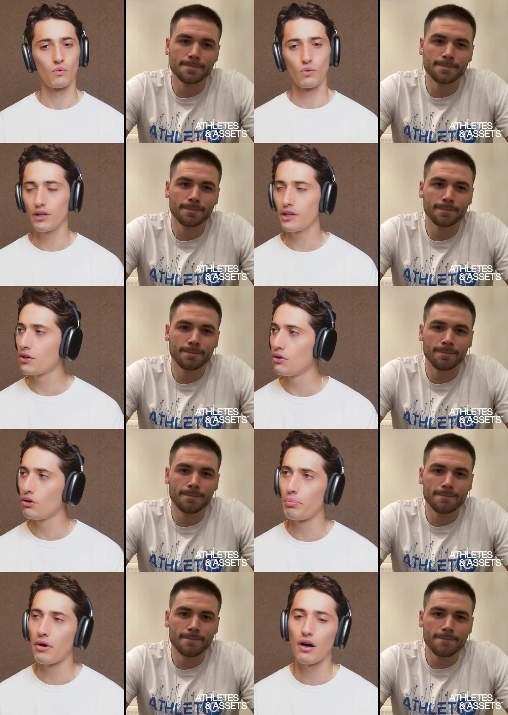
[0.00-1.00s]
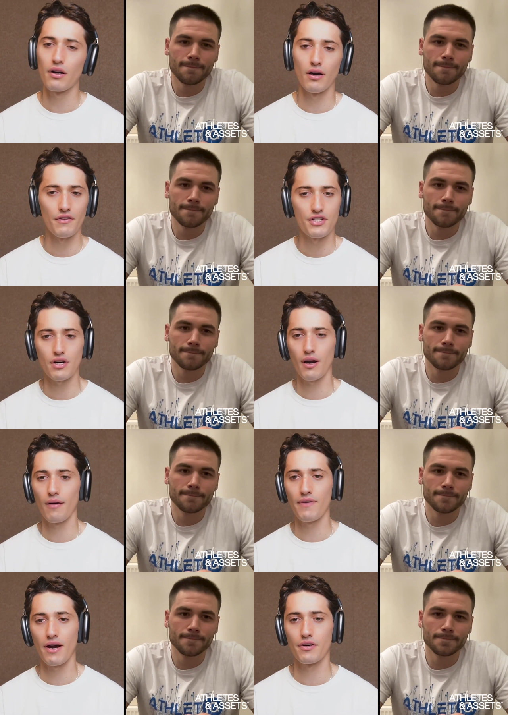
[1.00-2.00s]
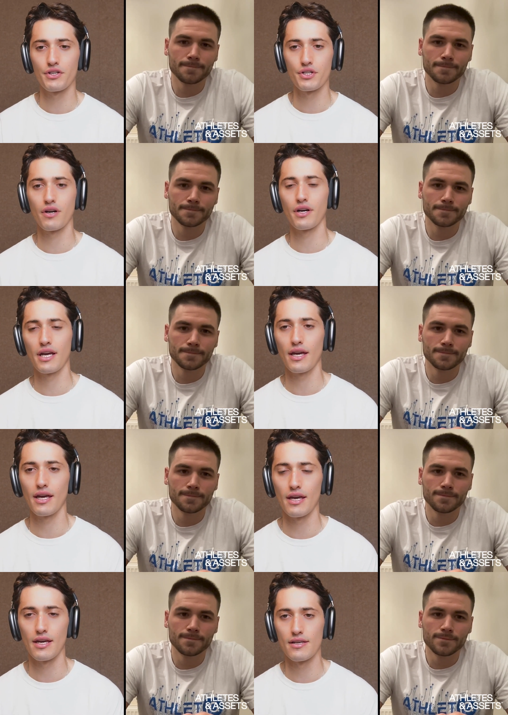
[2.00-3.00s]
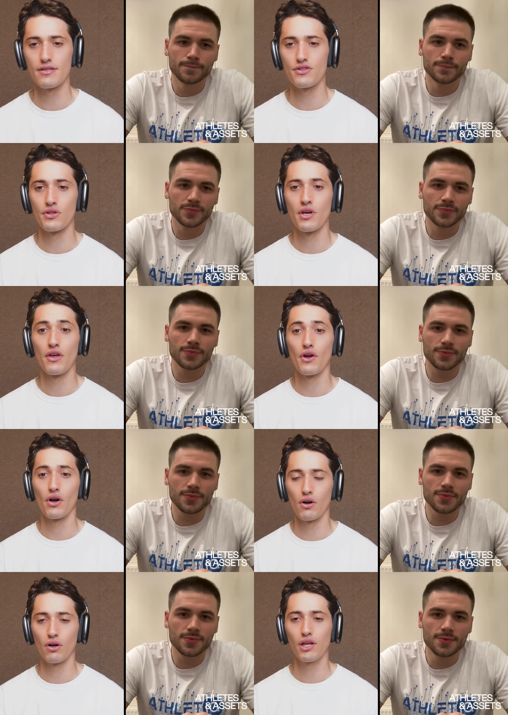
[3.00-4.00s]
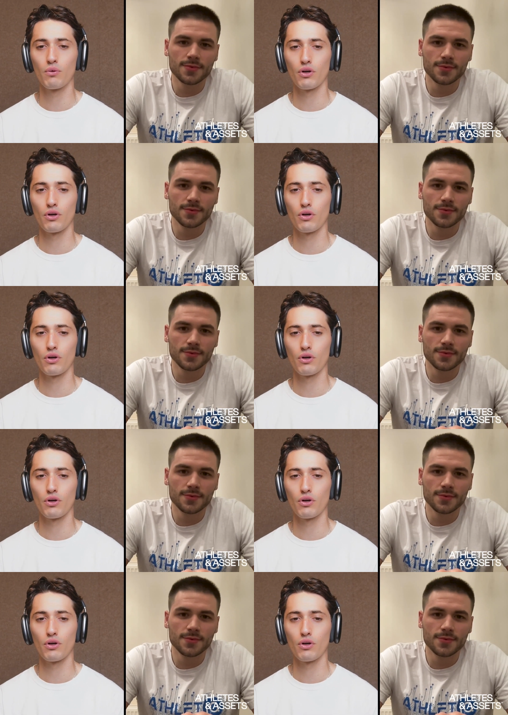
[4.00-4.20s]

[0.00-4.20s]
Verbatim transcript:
Speaker 1: Really cool part of the startup founder journey is the early